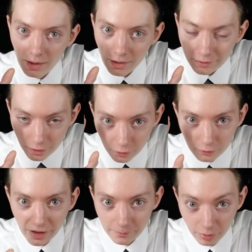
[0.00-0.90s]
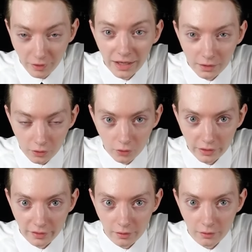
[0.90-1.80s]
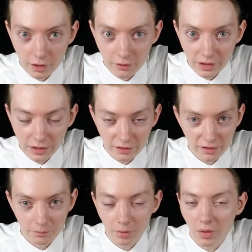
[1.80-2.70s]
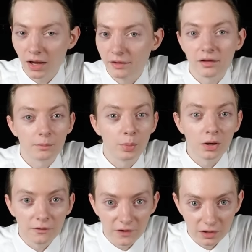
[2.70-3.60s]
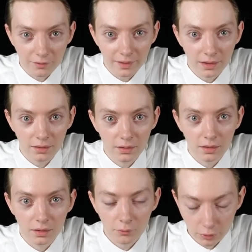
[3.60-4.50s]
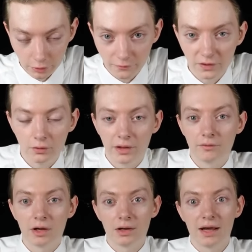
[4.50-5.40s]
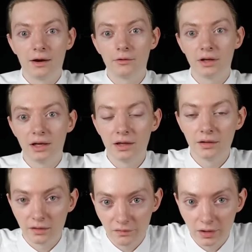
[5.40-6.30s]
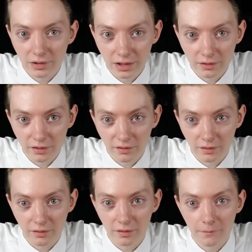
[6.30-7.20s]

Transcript: I know that plane noise that you're hearing is symbolizing perfectly what you're feeling right now in this very instant.